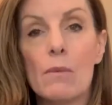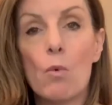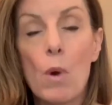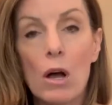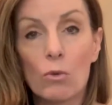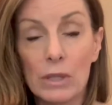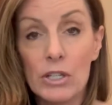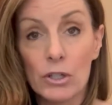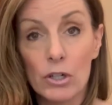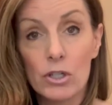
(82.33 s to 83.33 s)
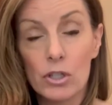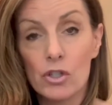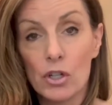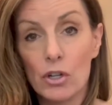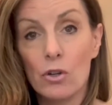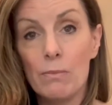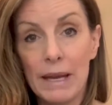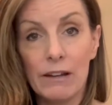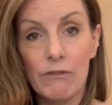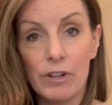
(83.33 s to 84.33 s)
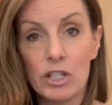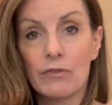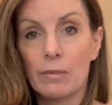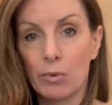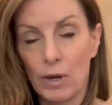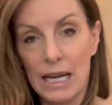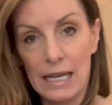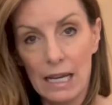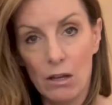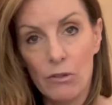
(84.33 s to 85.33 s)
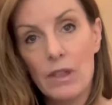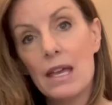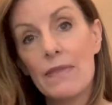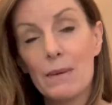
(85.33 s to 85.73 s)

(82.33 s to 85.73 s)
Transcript: well researched to show benefits for brain health.